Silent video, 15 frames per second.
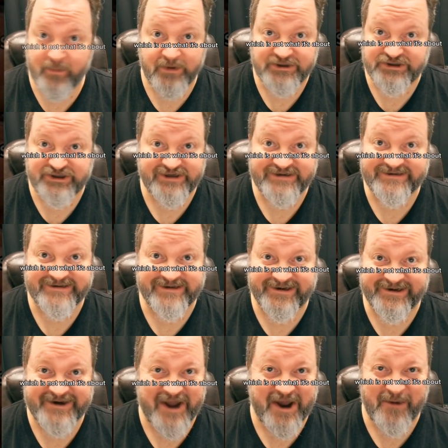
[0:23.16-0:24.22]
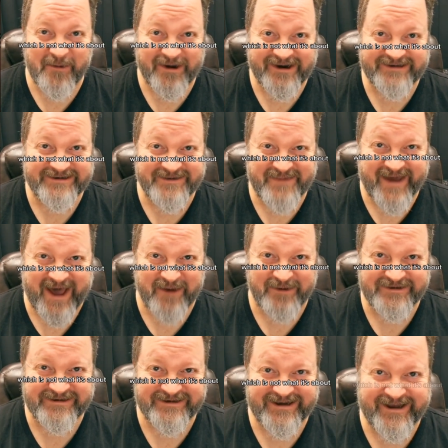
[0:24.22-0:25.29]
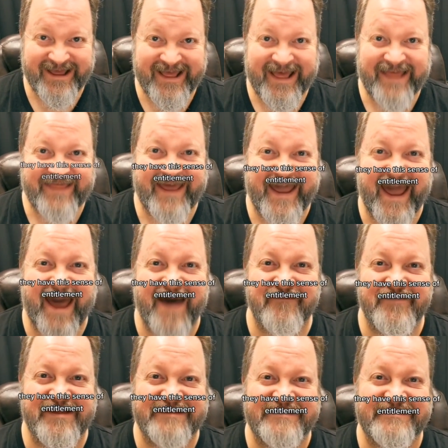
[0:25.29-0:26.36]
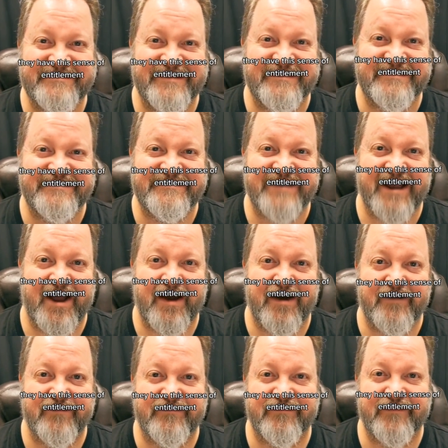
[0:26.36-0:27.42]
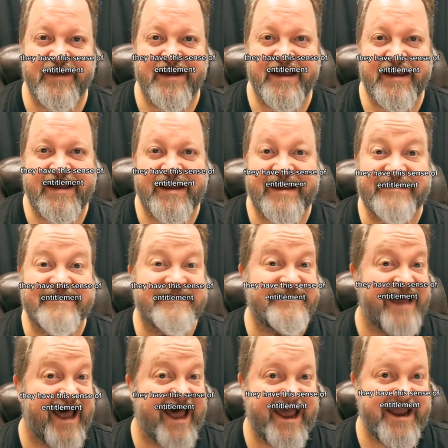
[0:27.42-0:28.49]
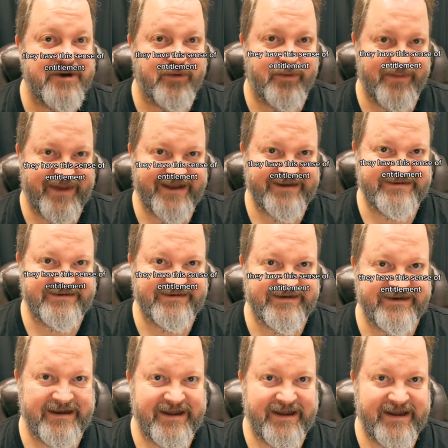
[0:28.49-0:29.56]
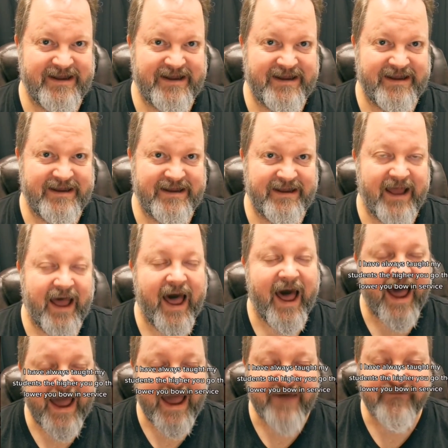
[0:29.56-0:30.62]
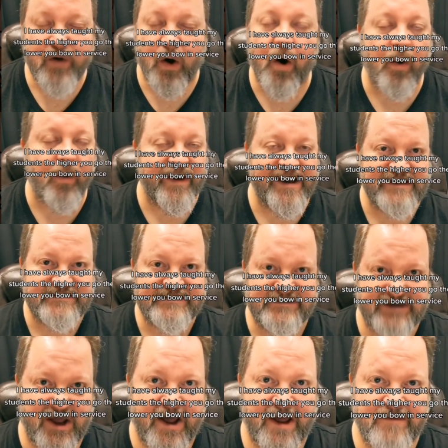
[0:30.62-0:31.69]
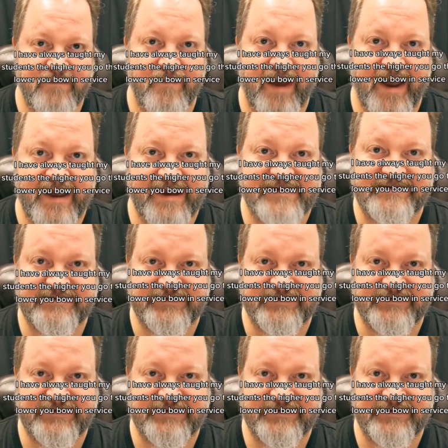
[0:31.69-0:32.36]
which is not what it's about. They have this sense of entitlement I have always taught my